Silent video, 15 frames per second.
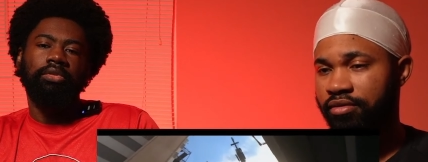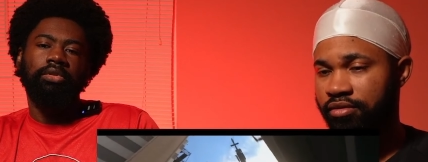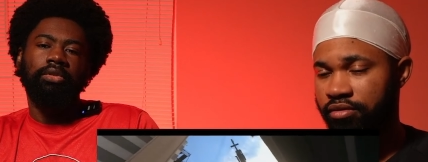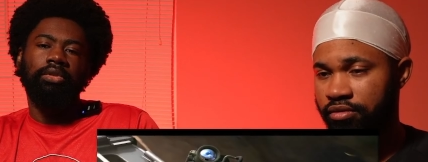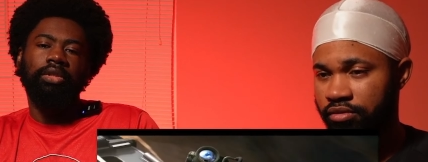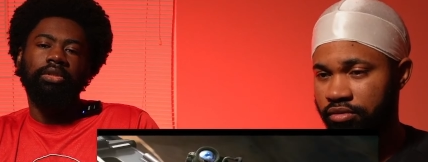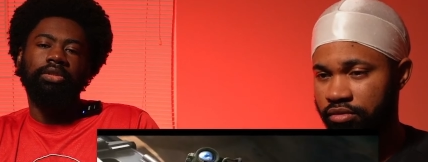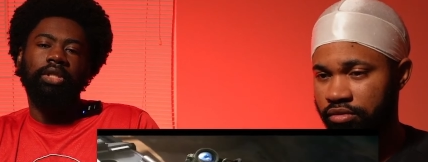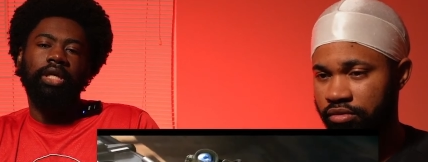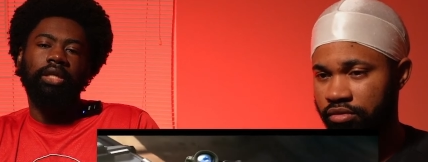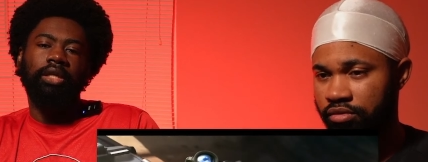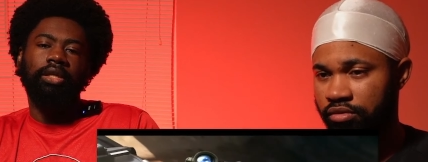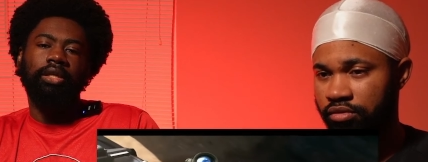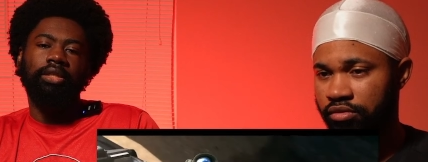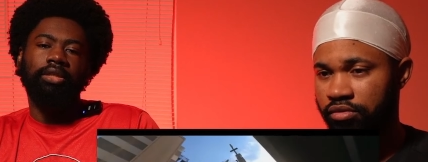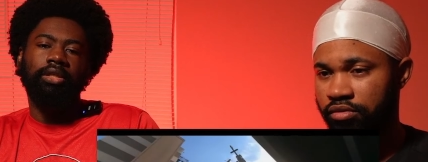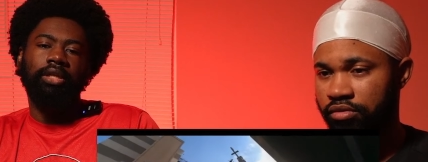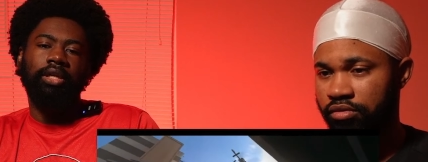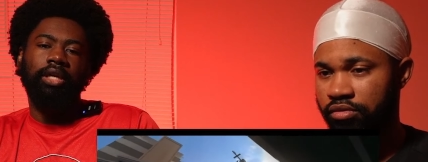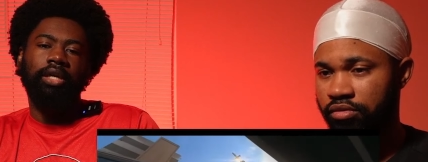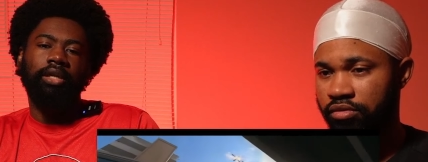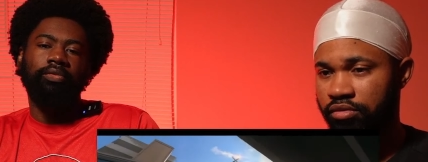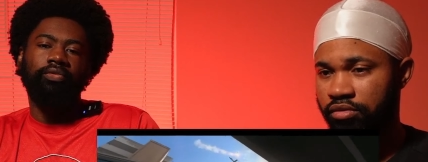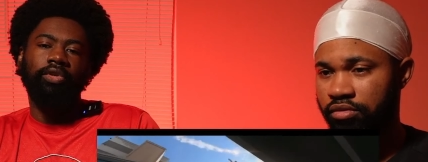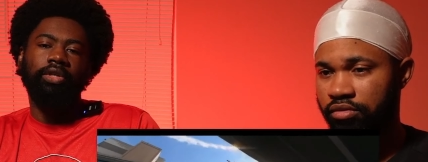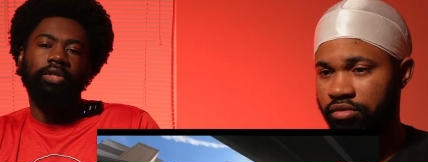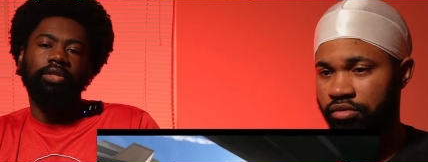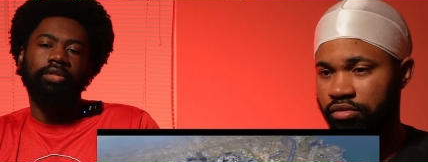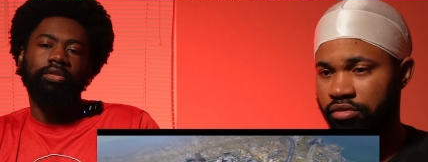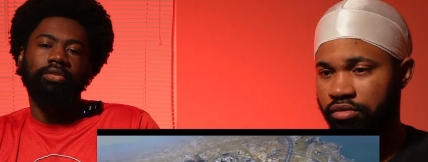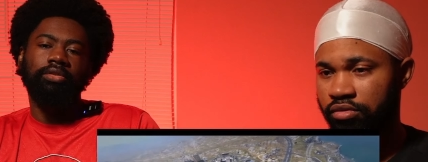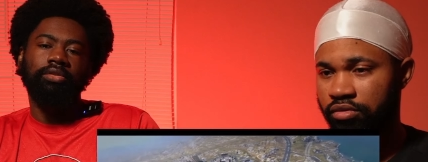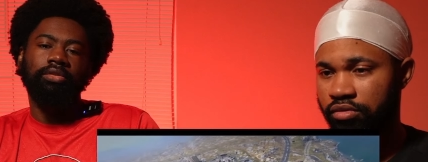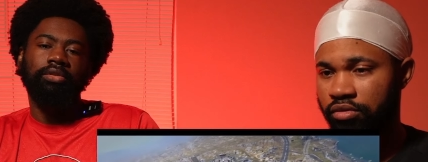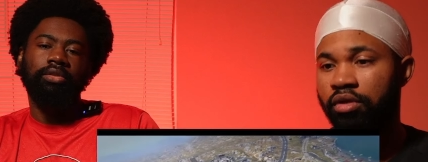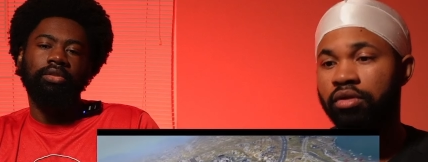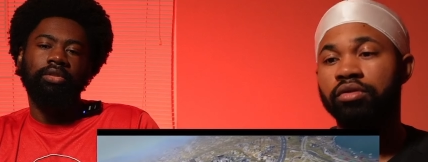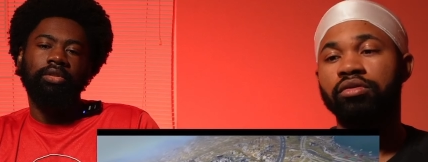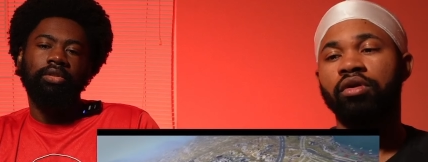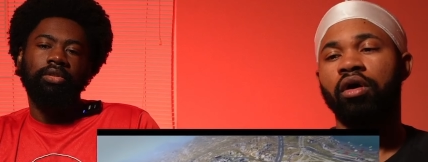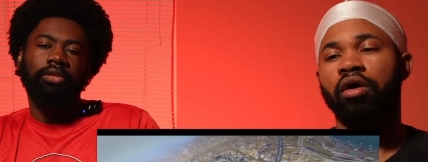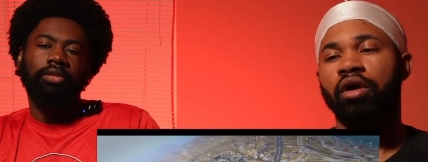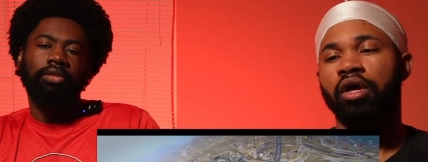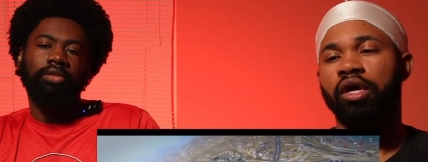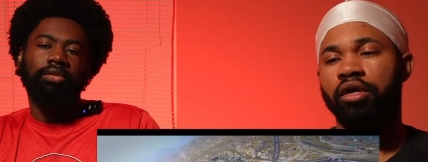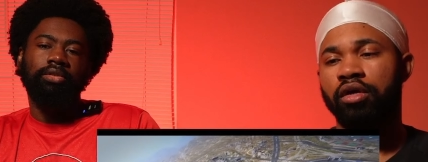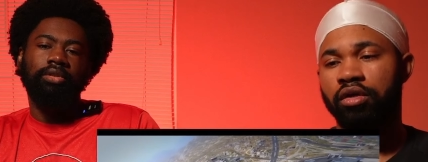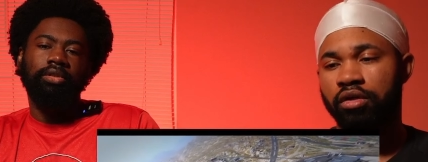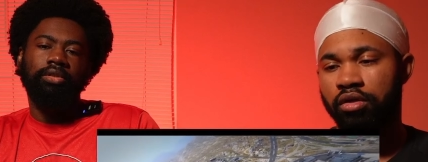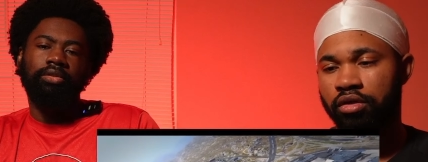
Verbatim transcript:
Speaker 1: Looks like it is, though. They got vehicles. Oh, yeah. So.